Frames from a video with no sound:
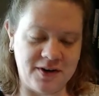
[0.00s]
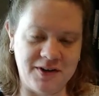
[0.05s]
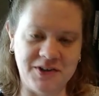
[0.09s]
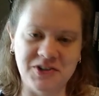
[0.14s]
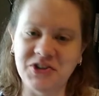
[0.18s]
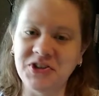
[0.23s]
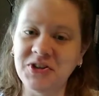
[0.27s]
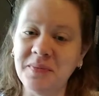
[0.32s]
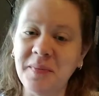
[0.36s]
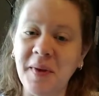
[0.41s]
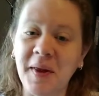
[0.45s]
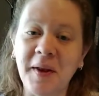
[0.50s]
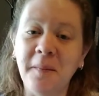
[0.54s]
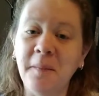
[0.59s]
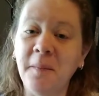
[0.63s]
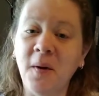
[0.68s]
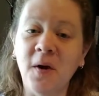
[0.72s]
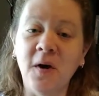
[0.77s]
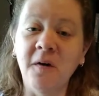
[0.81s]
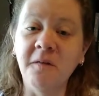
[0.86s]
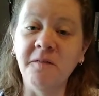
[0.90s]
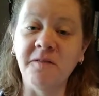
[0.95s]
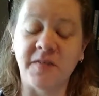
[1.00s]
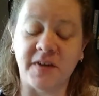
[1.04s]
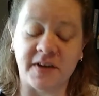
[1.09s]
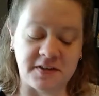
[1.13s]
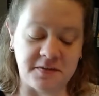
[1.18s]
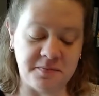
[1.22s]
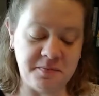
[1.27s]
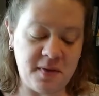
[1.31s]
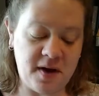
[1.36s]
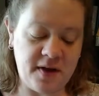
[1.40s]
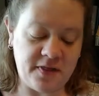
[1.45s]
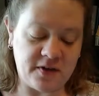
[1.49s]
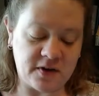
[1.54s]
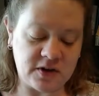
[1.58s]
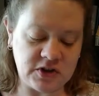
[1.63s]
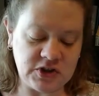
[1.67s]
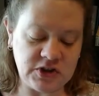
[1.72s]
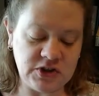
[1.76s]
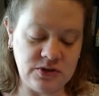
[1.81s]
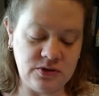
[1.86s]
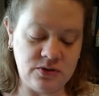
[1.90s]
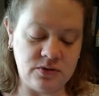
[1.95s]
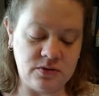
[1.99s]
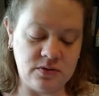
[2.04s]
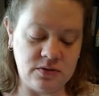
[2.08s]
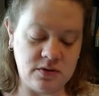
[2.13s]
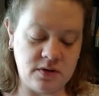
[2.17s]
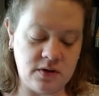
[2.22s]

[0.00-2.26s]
she made a perfect mother too.